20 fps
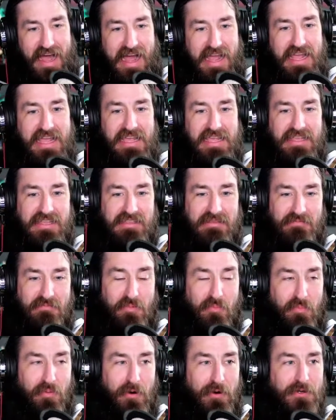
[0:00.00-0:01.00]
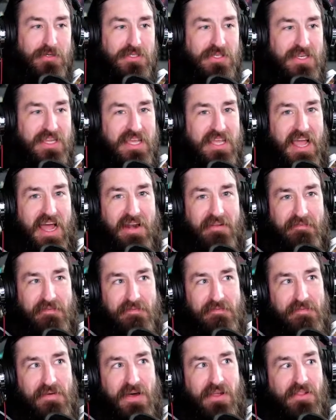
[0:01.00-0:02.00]
I personally kind of
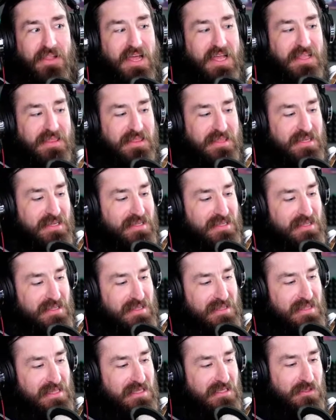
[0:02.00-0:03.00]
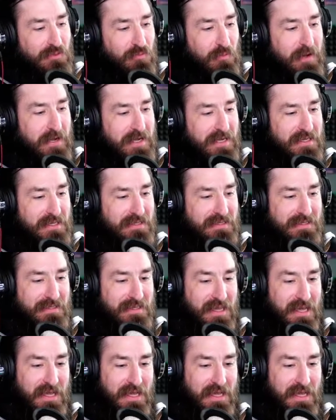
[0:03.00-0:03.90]
felt like this was